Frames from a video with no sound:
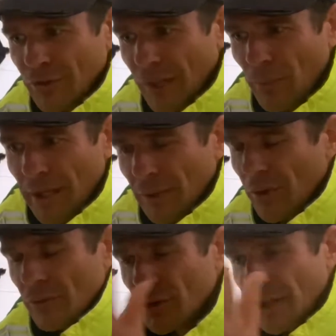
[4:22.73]
somewhere,
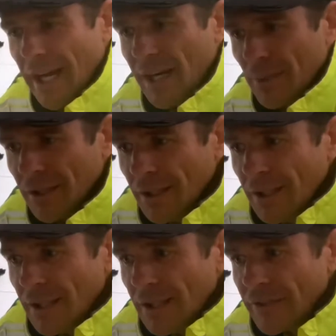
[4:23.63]
not Uganda, but
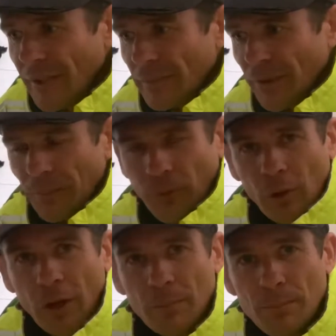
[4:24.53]
some
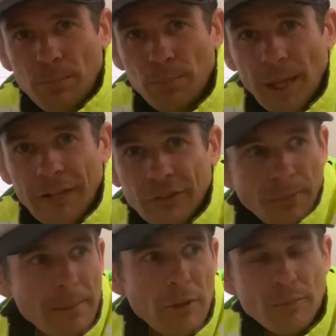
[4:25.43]
full-on places,
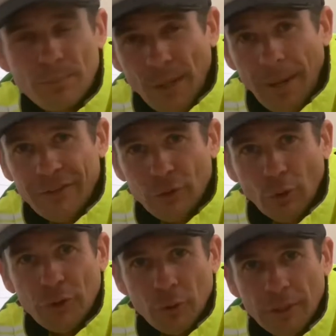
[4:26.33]
maybe some parts of
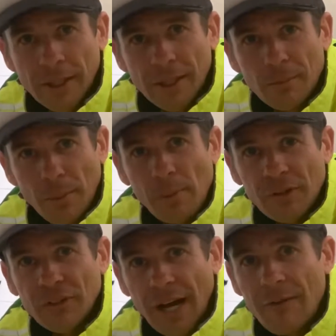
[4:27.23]
North Korea, where people
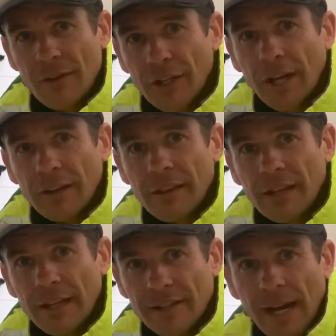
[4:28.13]
are starving to death,
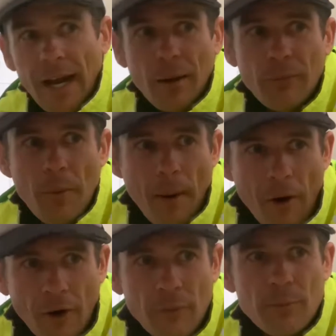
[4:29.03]
and say, hey, I'm from
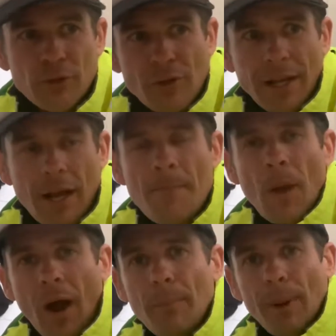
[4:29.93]
America, I'm from Australia,
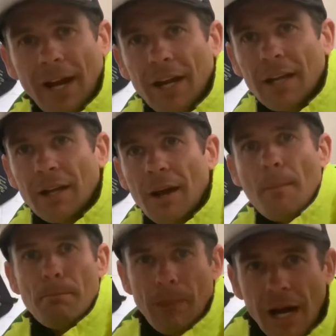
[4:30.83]
I pay
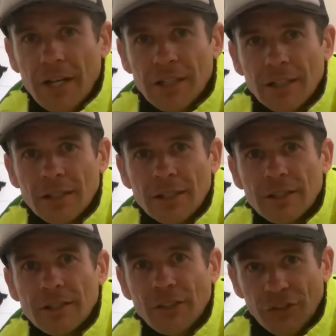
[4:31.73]
money
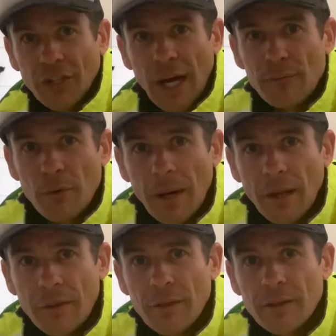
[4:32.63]
to starve for a
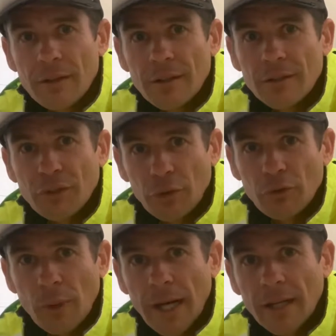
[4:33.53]
month to
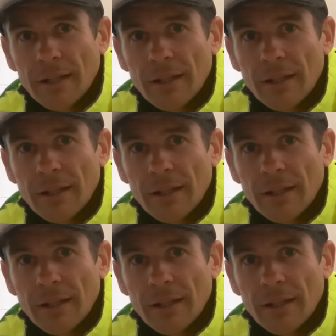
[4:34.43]
lose weight